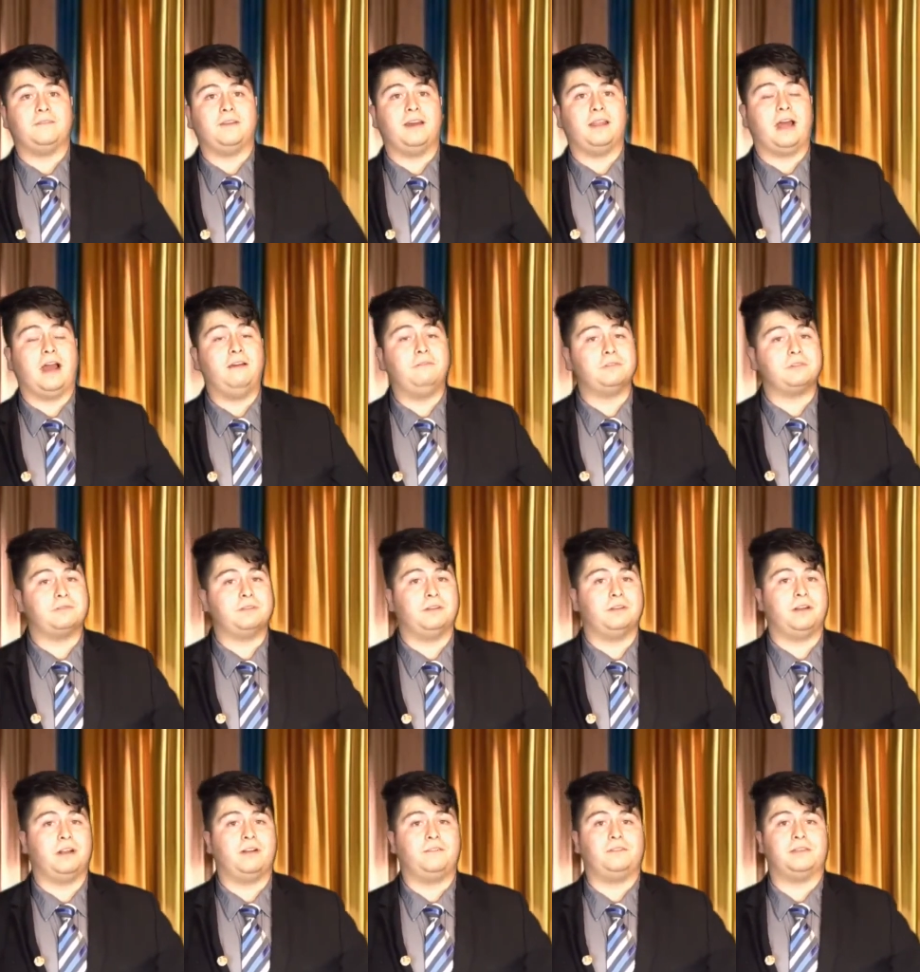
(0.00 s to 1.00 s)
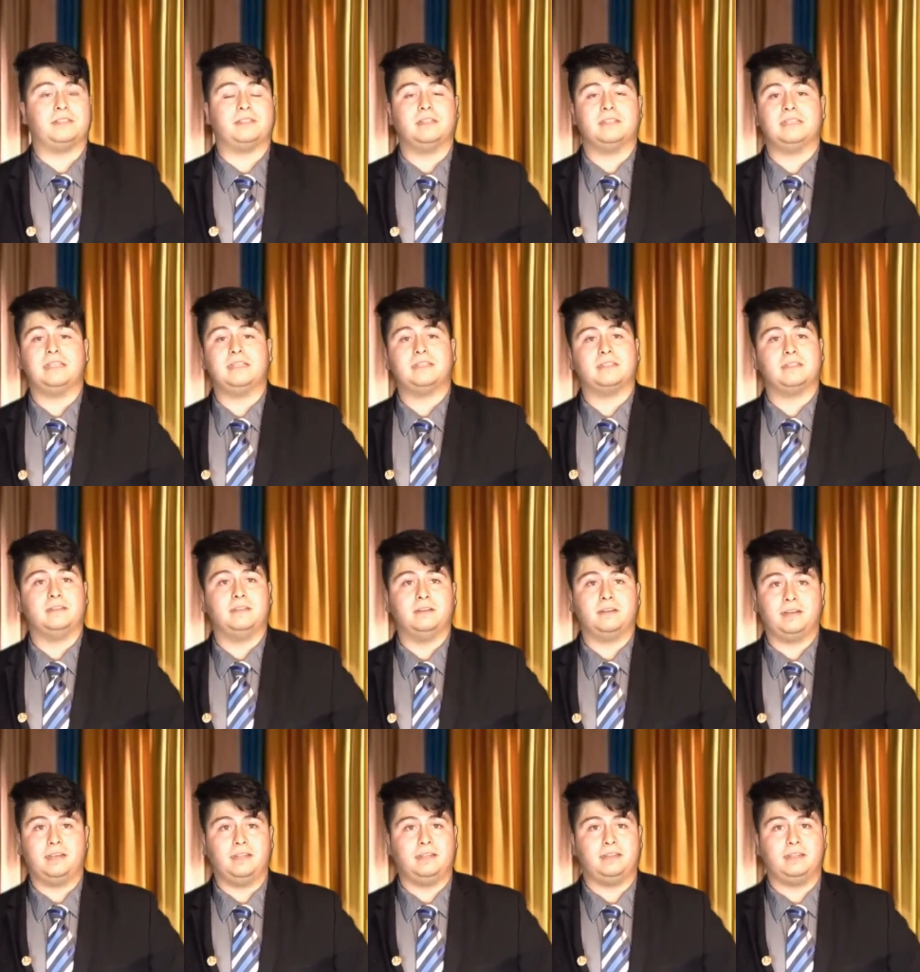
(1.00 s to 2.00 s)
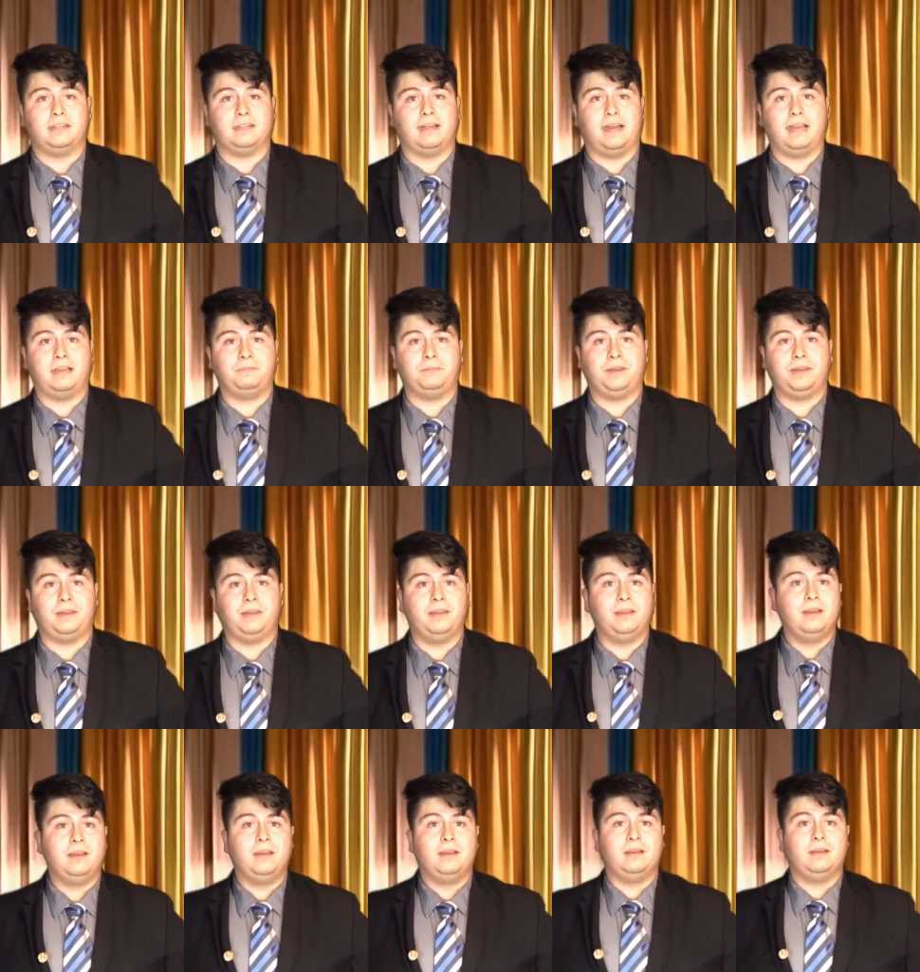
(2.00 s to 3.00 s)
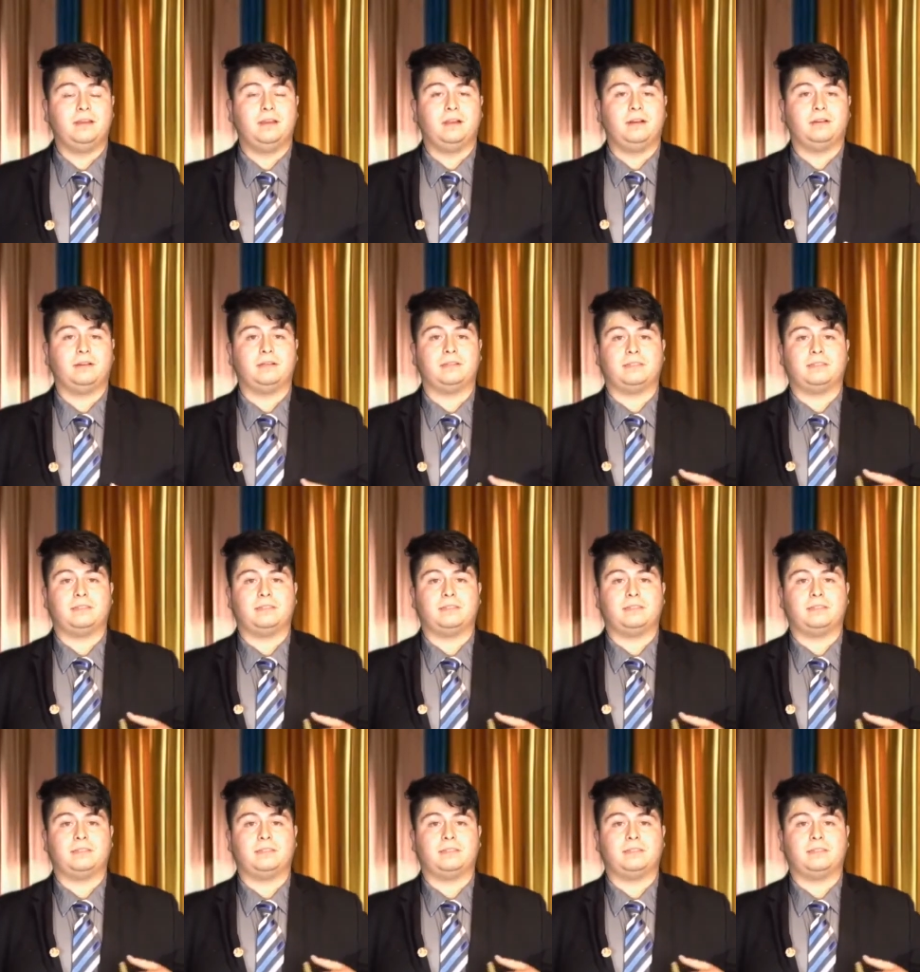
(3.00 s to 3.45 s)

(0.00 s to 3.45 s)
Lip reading: And I was real nervous because he doesn't look anything like me, you know.